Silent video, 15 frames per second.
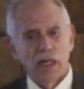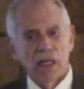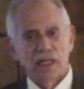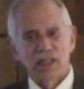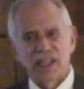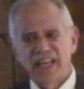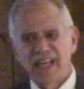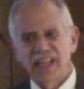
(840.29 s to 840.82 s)

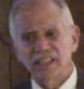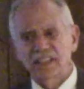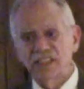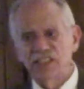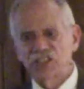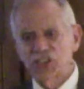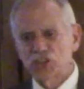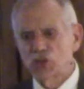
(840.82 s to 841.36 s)
And the
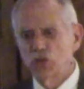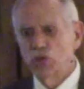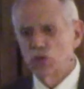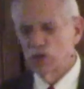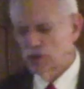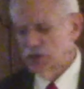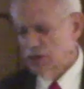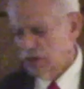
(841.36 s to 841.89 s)
Cantonist
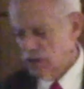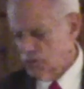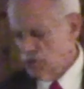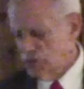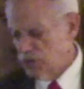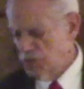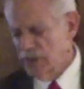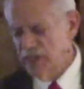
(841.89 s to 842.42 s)
schools
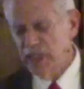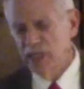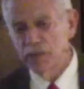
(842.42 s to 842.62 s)
was really